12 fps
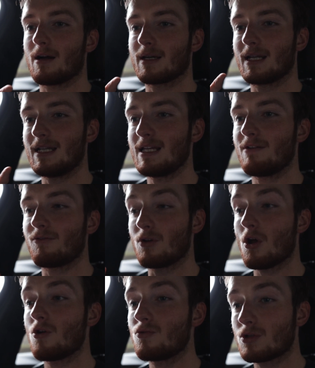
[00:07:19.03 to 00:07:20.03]
I'm going to leave
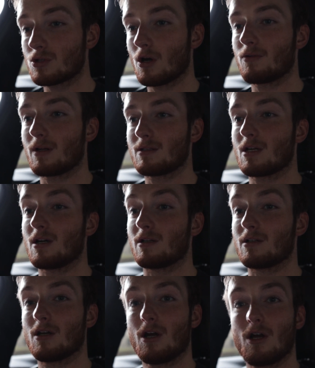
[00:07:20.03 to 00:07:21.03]
no stone
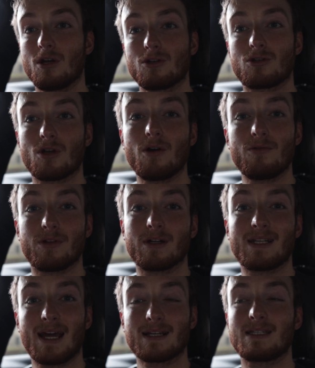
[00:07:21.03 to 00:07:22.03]
unturned so
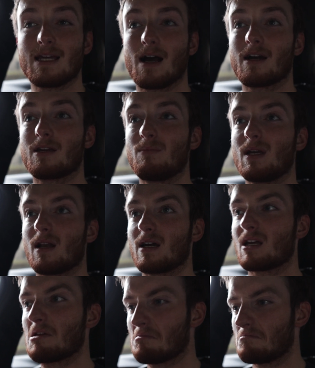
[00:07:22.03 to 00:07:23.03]
that next year I can be
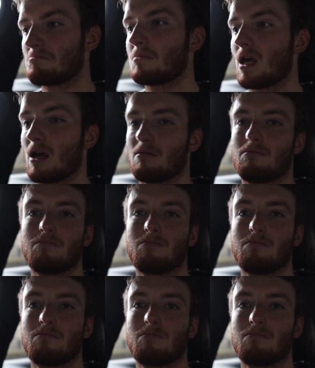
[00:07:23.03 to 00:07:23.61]
like, yeah,